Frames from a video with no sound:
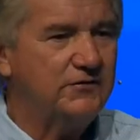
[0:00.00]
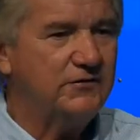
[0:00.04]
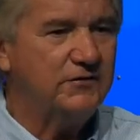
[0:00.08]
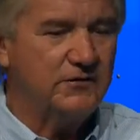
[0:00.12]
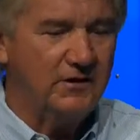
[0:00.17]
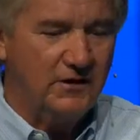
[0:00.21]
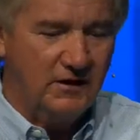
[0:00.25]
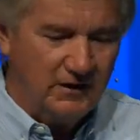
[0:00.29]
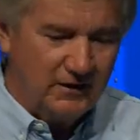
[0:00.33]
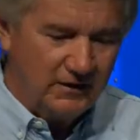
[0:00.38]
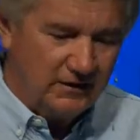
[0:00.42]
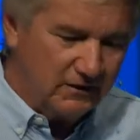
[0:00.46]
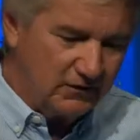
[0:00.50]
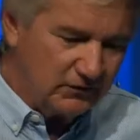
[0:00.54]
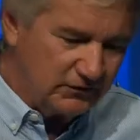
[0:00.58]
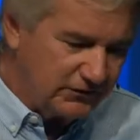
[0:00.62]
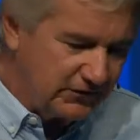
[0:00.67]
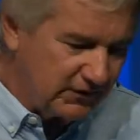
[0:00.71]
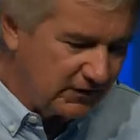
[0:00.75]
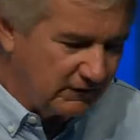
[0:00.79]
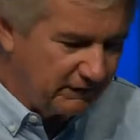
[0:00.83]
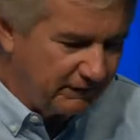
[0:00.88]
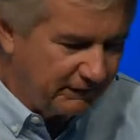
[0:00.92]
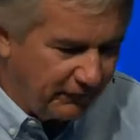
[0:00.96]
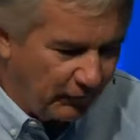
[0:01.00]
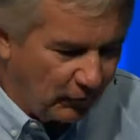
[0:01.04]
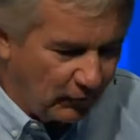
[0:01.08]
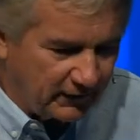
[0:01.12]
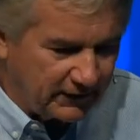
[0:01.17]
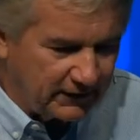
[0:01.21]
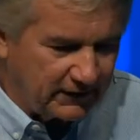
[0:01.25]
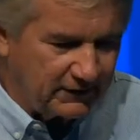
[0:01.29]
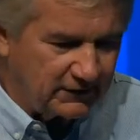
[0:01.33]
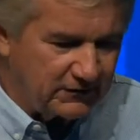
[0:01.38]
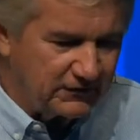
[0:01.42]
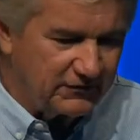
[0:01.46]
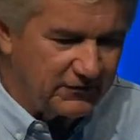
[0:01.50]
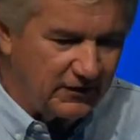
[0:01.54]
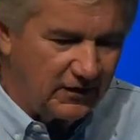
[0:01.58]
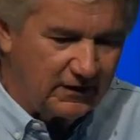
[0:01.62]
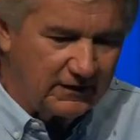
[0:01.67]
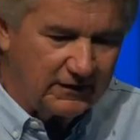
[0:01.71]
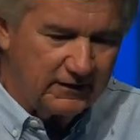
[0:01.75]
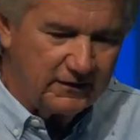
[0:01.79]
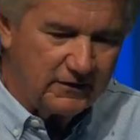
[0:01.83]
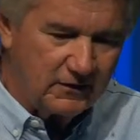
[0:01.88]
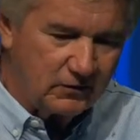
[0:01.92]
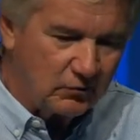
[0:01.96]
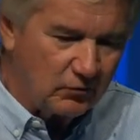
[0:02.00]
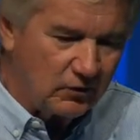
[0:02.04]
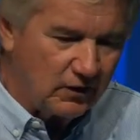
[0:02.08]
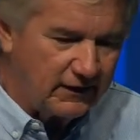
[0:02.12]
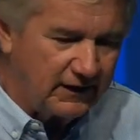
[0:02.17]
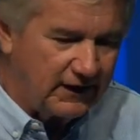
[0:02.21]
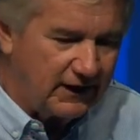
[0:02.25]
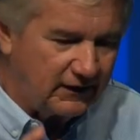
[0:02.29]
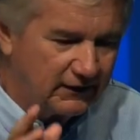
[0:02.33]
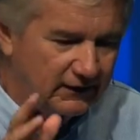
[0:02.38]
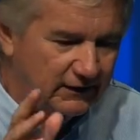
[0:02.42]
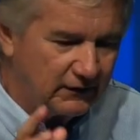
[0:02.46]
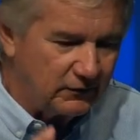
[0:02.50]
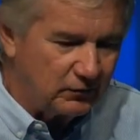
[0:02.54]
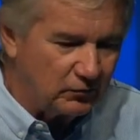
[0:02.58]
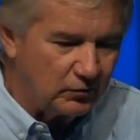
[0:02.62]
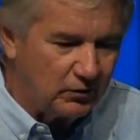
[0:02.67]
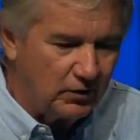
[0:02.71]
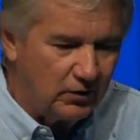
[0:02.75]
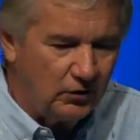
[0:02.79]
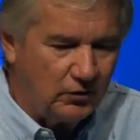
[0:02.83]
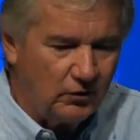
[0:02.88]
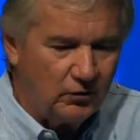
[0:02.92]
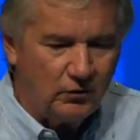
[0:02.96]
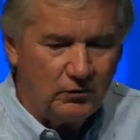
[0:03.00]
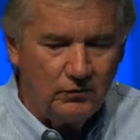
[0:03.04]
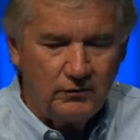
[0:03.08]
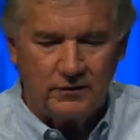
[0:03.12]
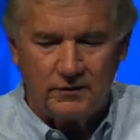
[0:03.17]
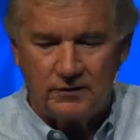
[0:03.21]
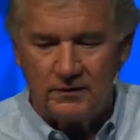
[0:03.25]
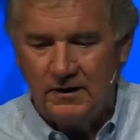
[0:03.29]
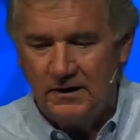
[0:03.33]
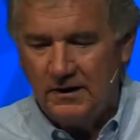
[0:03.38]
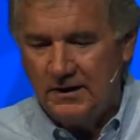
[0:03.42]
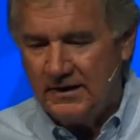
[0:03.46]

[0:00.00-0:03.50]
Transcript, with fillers: uh, you know, stick a fork in the socket or run out in the road or